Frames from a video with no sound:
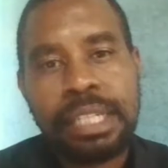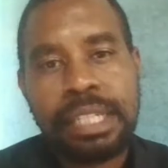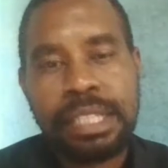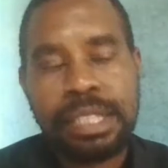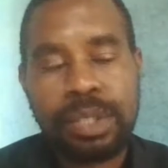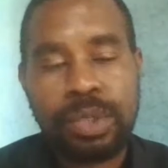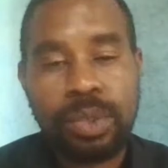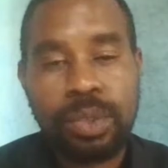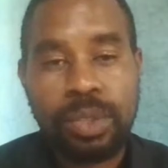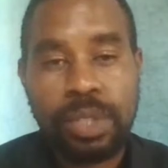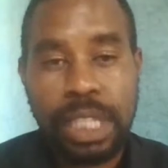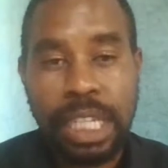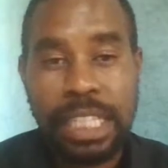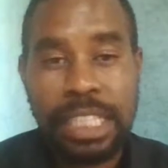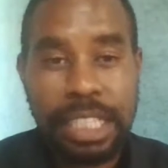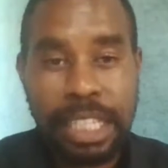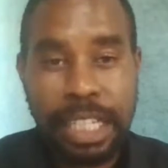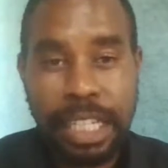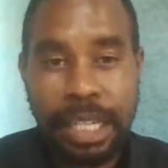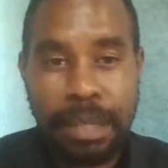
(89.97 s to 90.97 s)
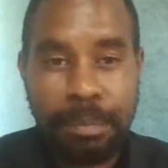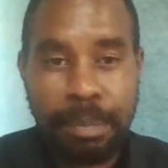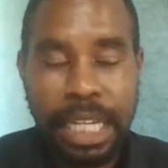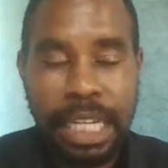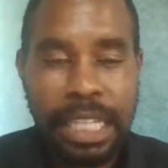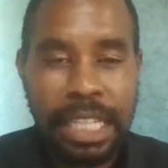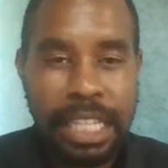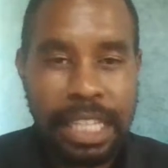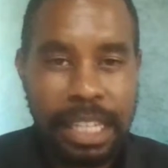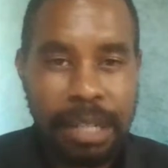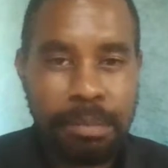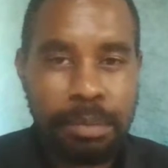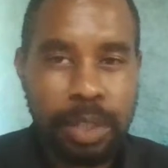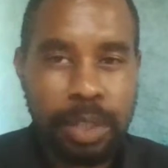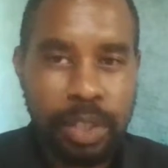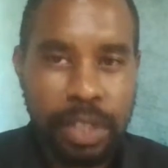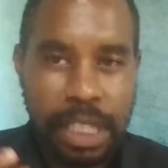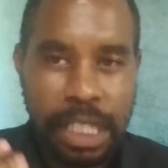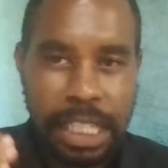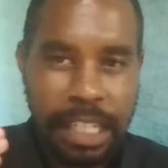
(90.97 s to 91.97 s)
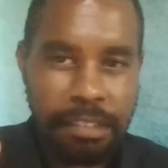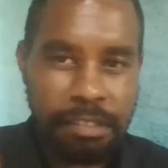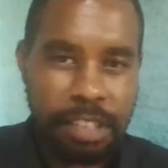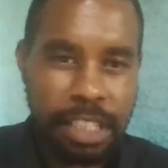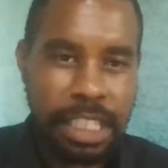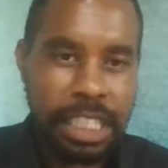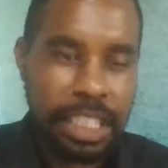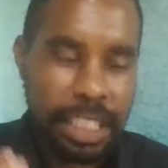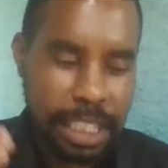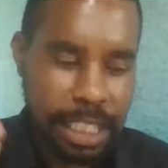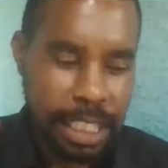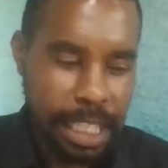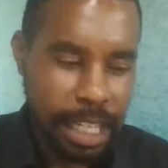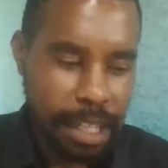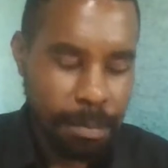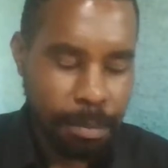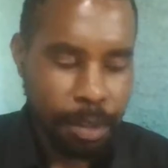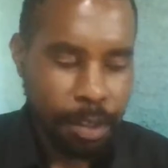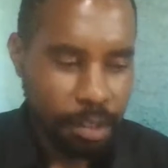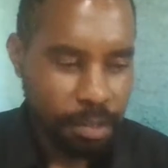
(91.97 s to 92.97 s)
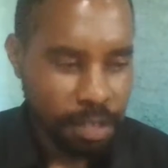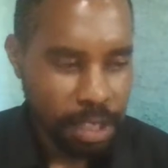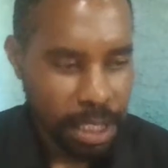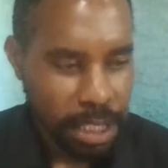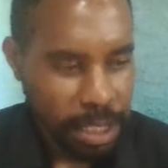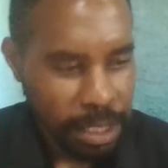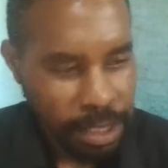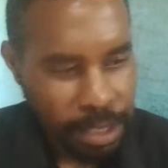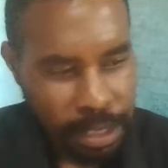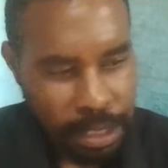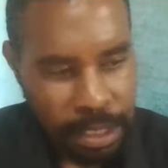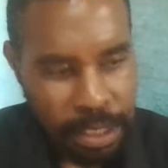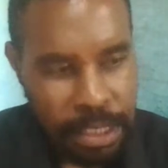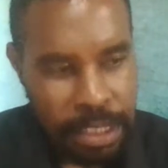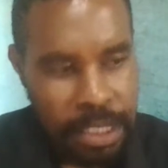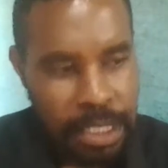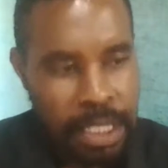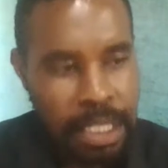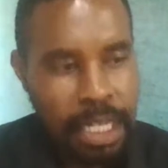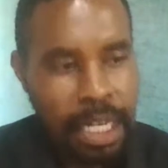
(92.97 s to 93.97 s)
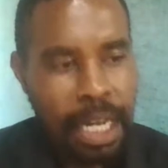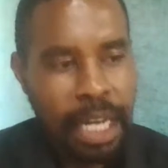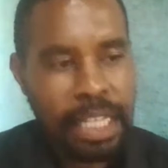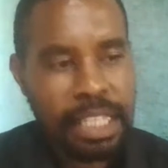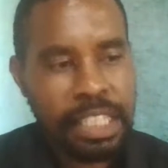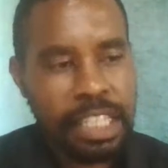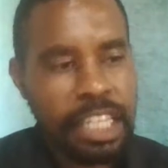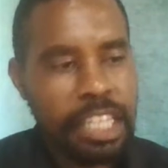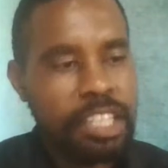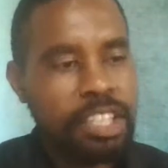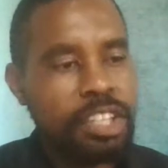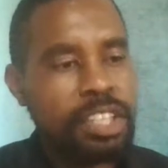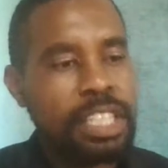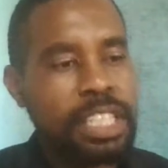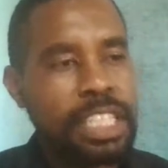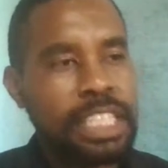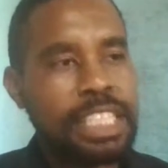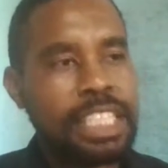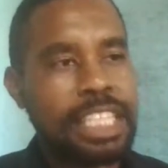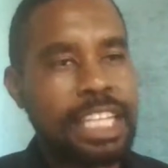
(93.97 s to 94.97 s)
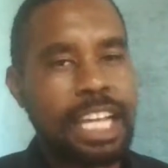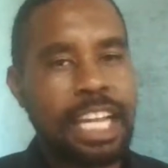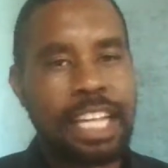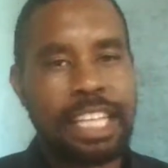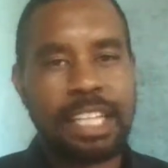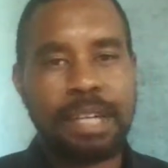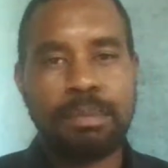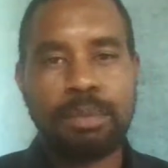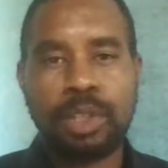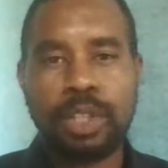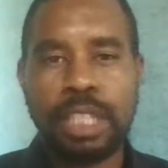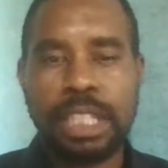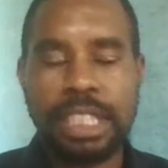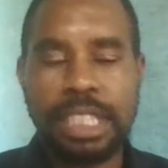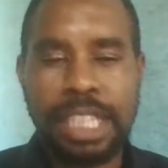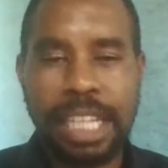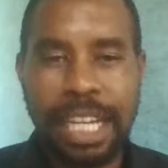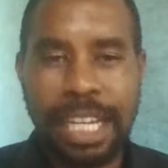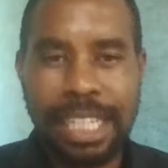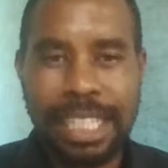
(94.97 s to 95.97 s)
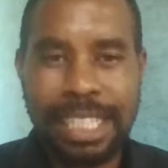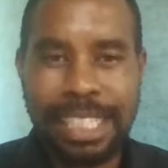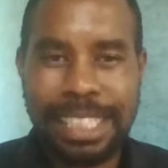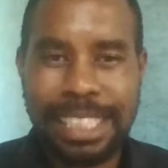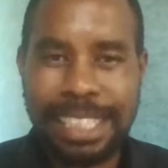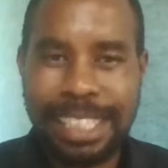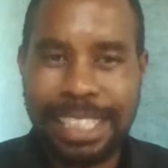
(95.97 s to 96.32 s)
So that is the biggest assumption that I've seen in non-profit. And the reason this is an assumption is that